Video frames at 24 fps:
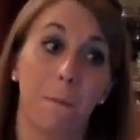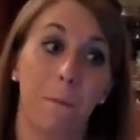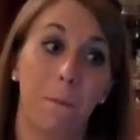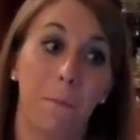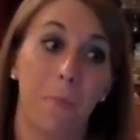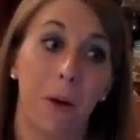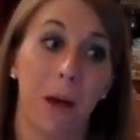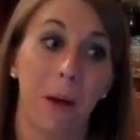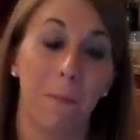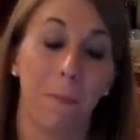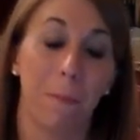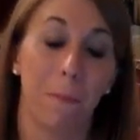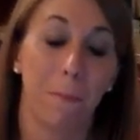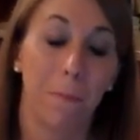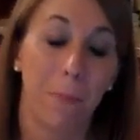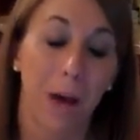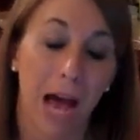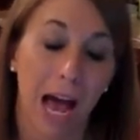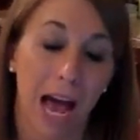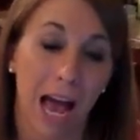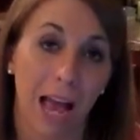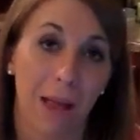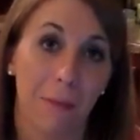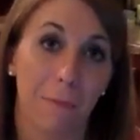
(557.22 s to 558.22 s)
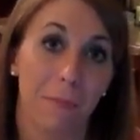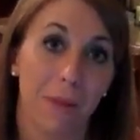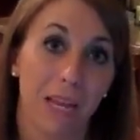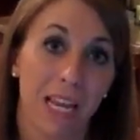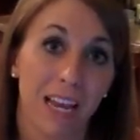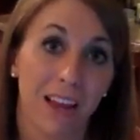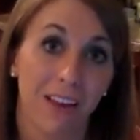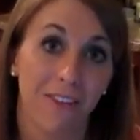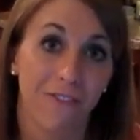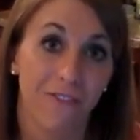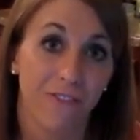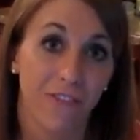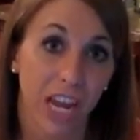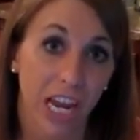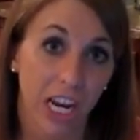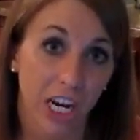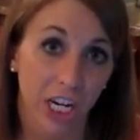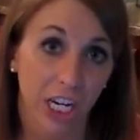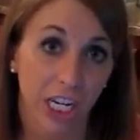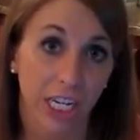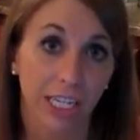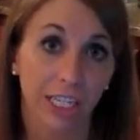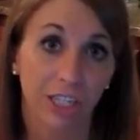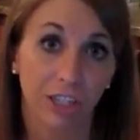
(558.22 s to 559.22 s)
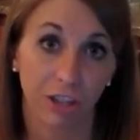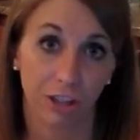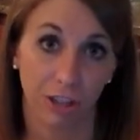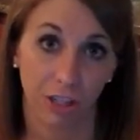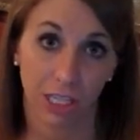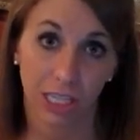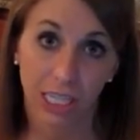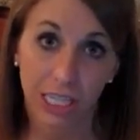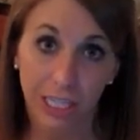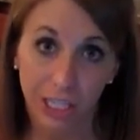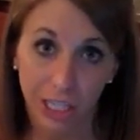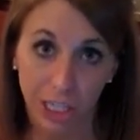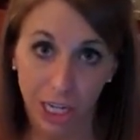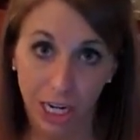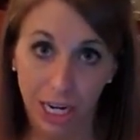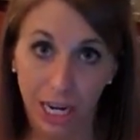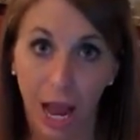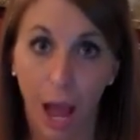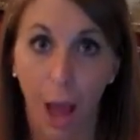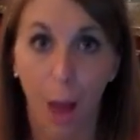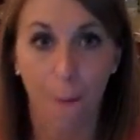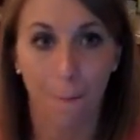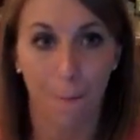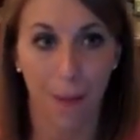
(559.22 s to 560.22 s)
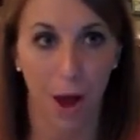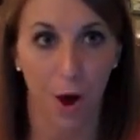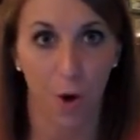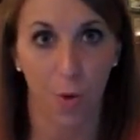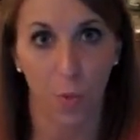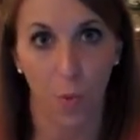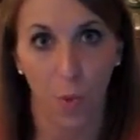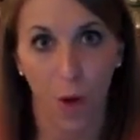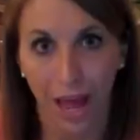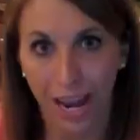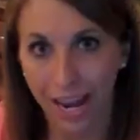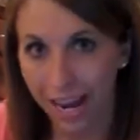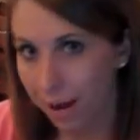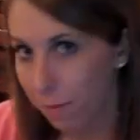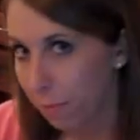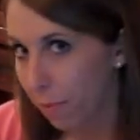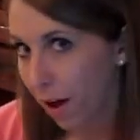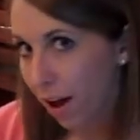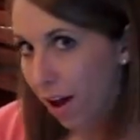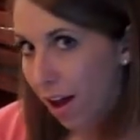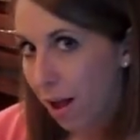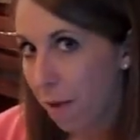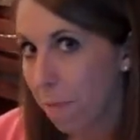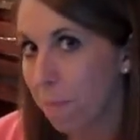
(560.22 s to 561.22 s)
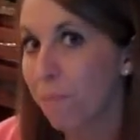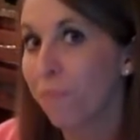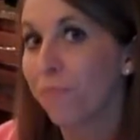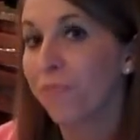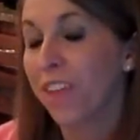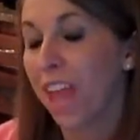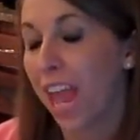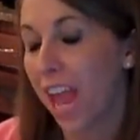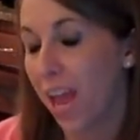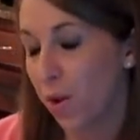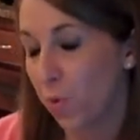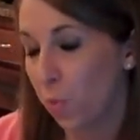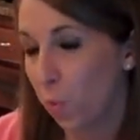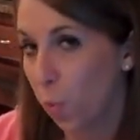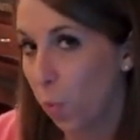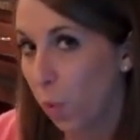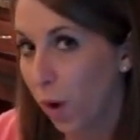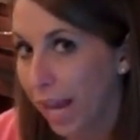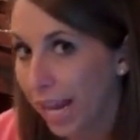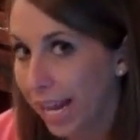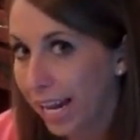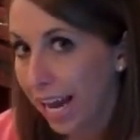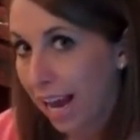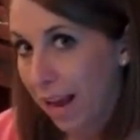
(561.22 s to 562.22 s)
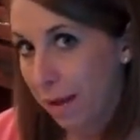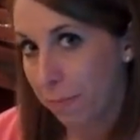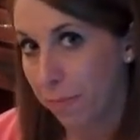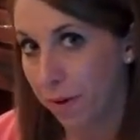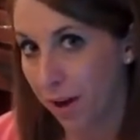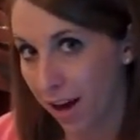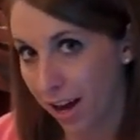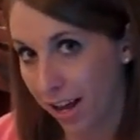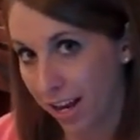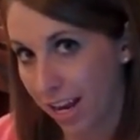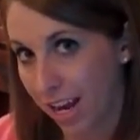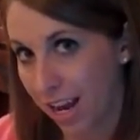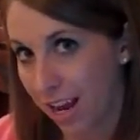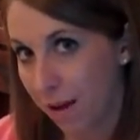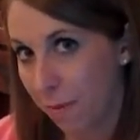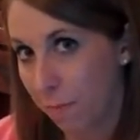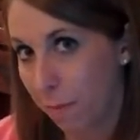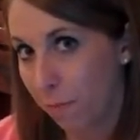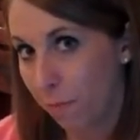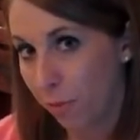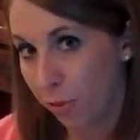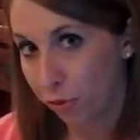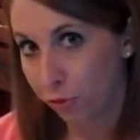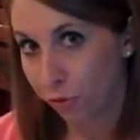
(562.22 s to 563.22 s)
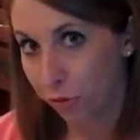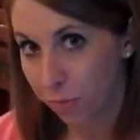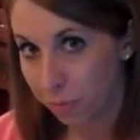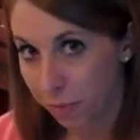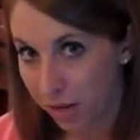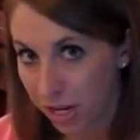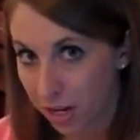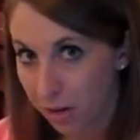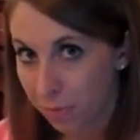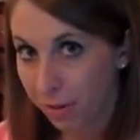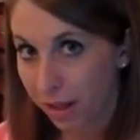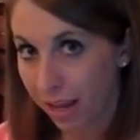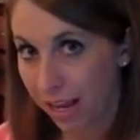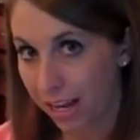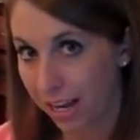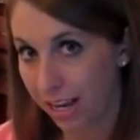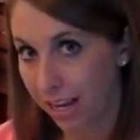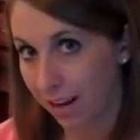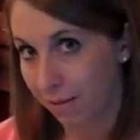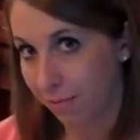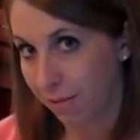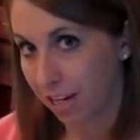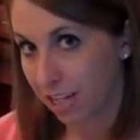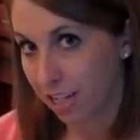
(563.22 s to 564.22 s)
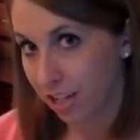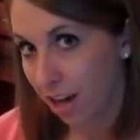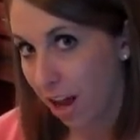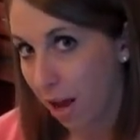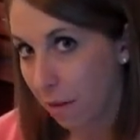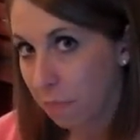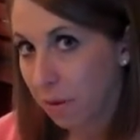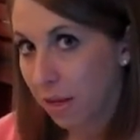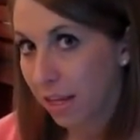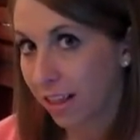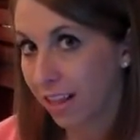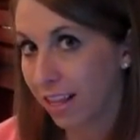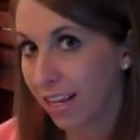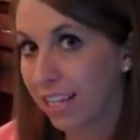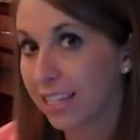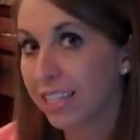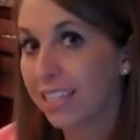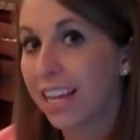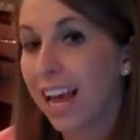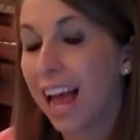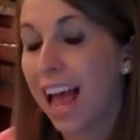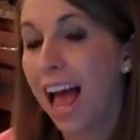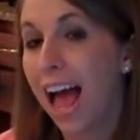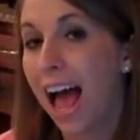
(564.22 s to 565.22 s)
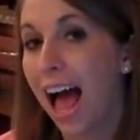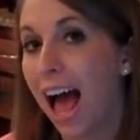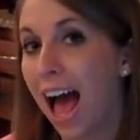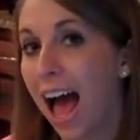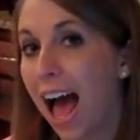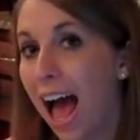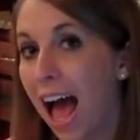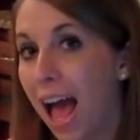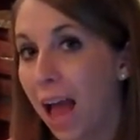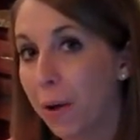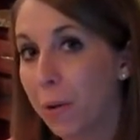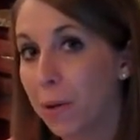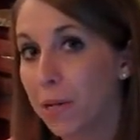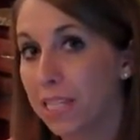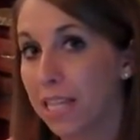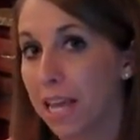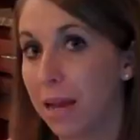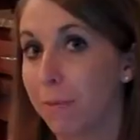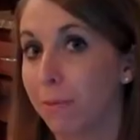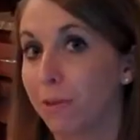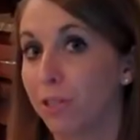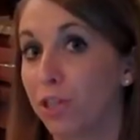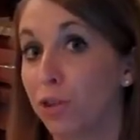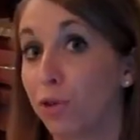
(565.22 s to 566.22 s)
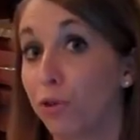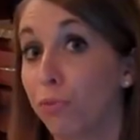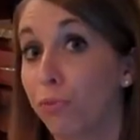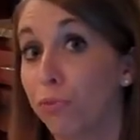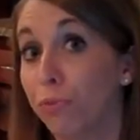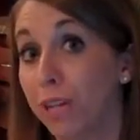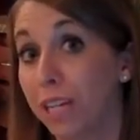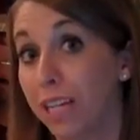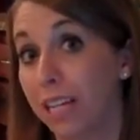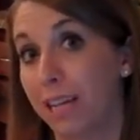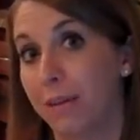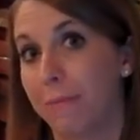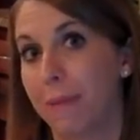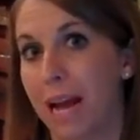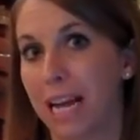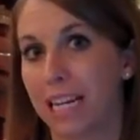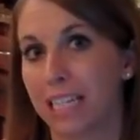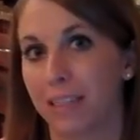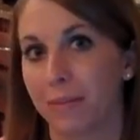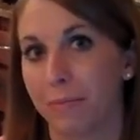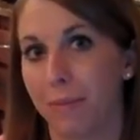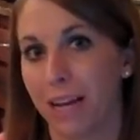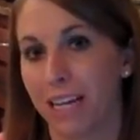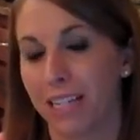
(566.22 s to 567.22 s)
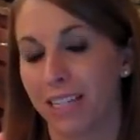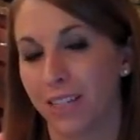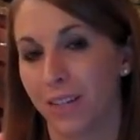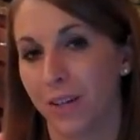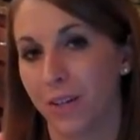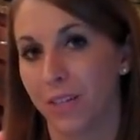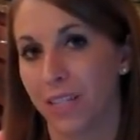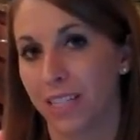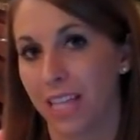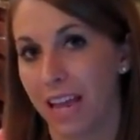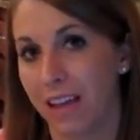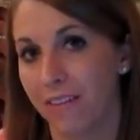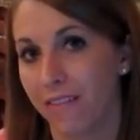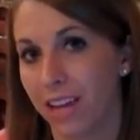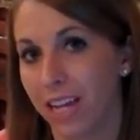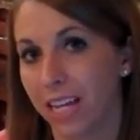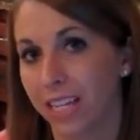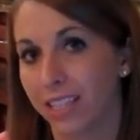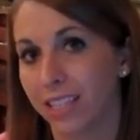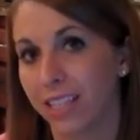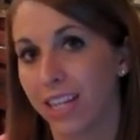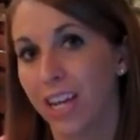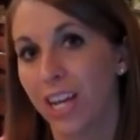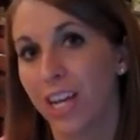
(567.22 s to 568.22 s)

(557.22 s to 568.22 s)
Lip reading: But by being very strategic about what I bought and when I bought it through menu planning and my shopping list, I was able to really maximize those savings.